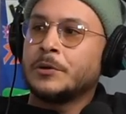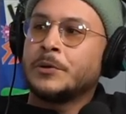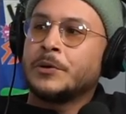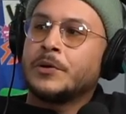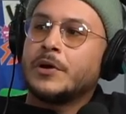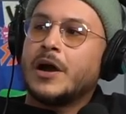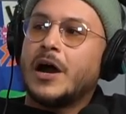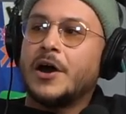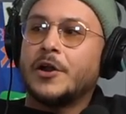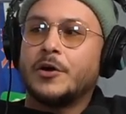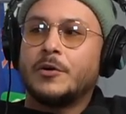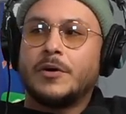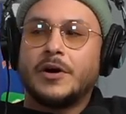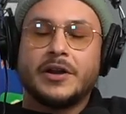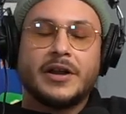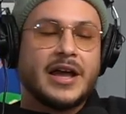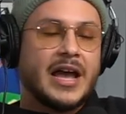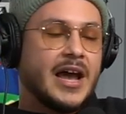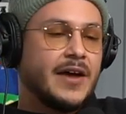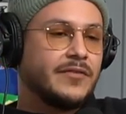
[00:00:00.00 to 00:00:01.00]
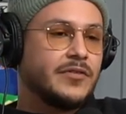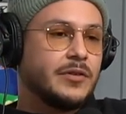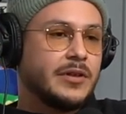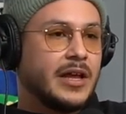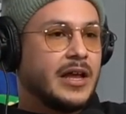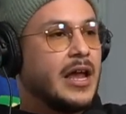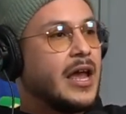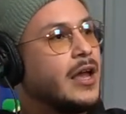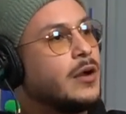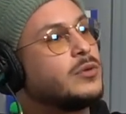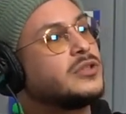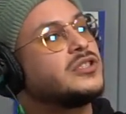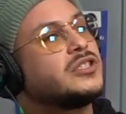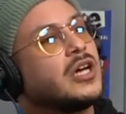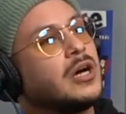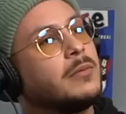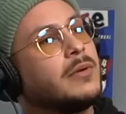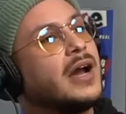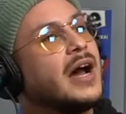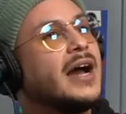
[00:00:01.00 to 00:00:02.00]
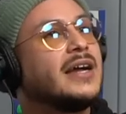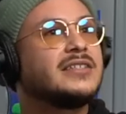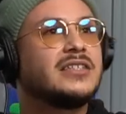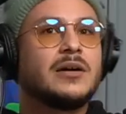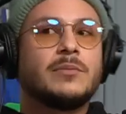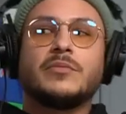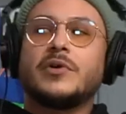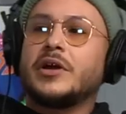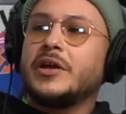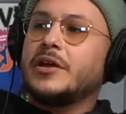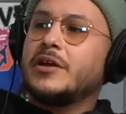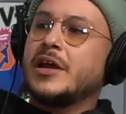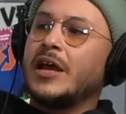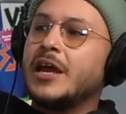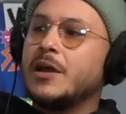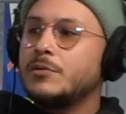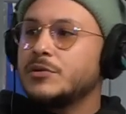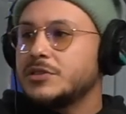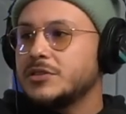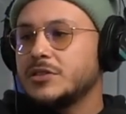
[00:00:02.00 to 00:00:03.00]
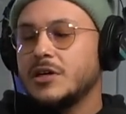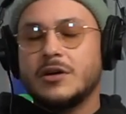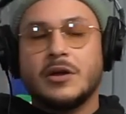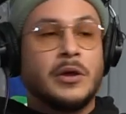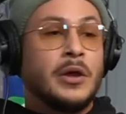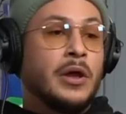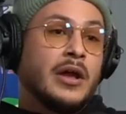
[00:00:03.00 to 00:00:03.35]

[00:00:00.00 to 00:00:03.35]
I don't want to have to, like, hey, what's up, guys? I'm right here. Hey, what's up?